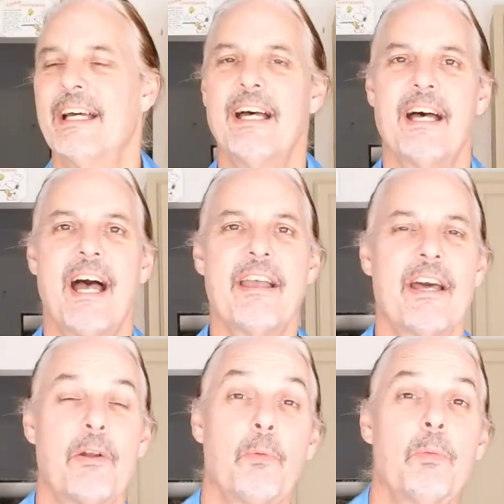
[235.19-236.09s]
I
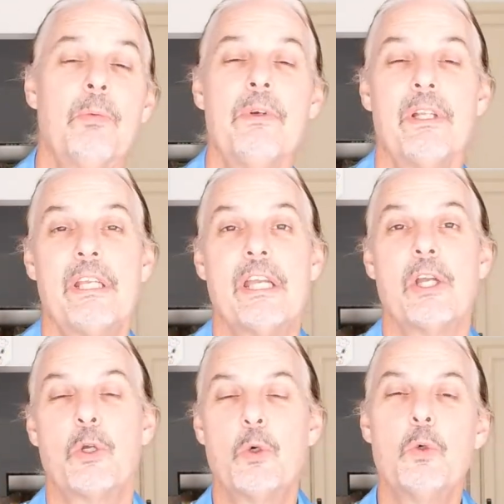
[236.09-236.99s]
got a
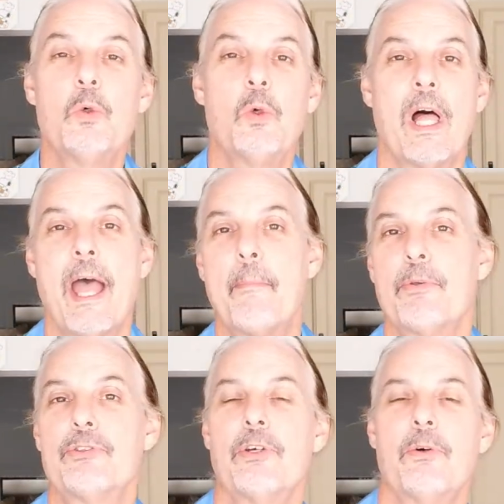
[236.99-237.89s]
really cool
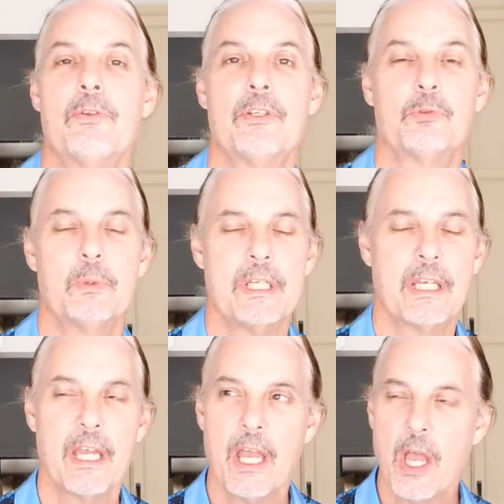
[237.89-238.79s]
episode this
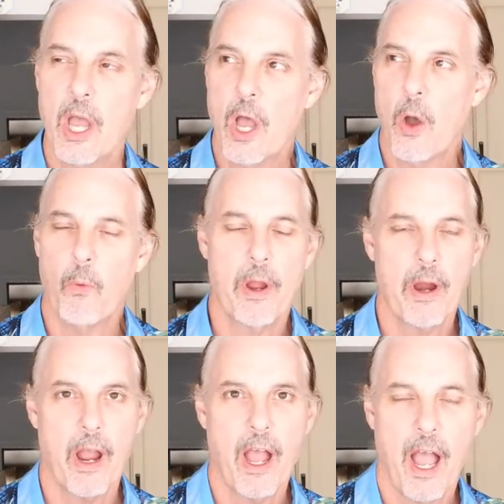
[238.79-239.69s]
week where